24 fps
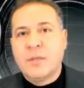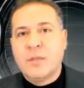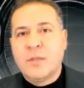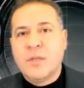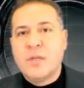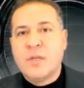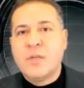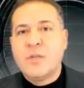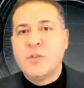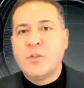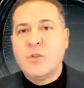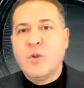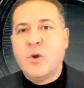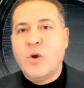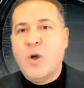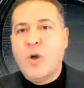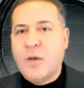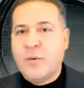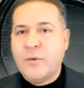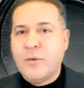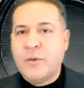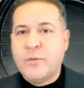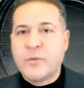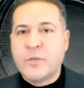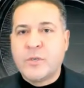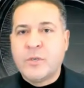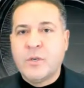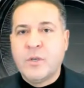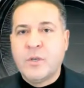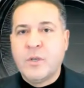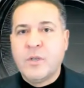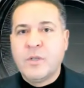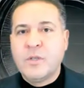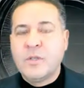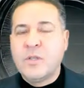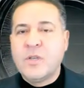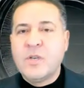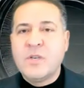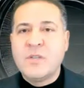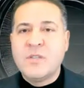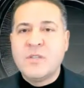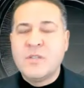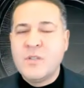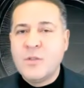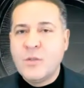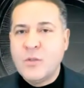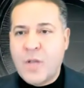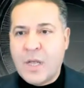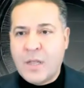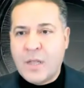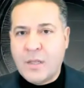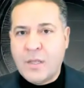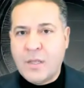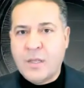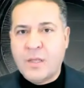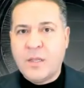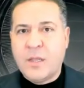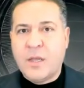There's no however. There's nothing